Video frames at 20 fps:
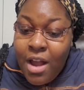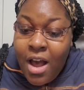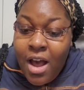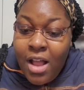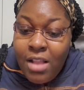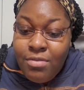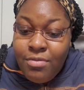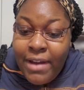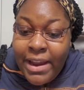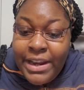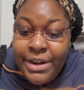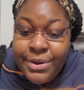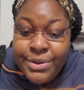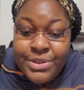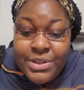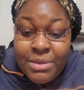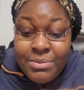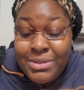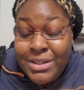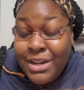all
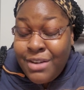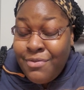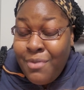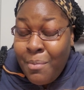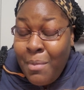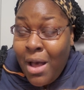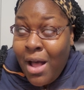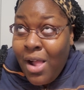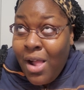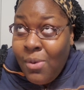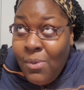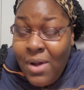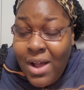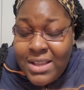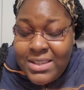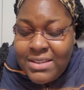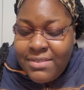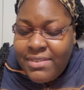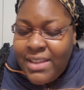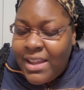writers come together from all
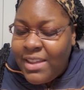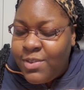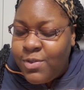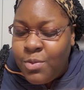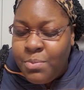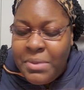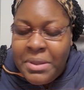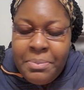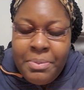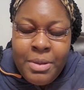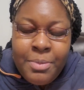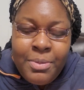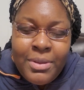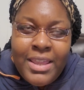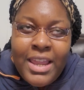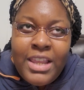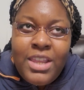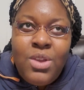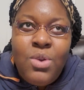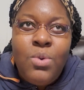walks of life. You meet people
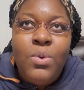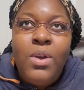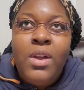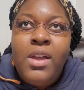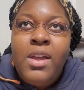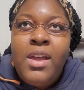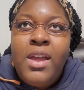that you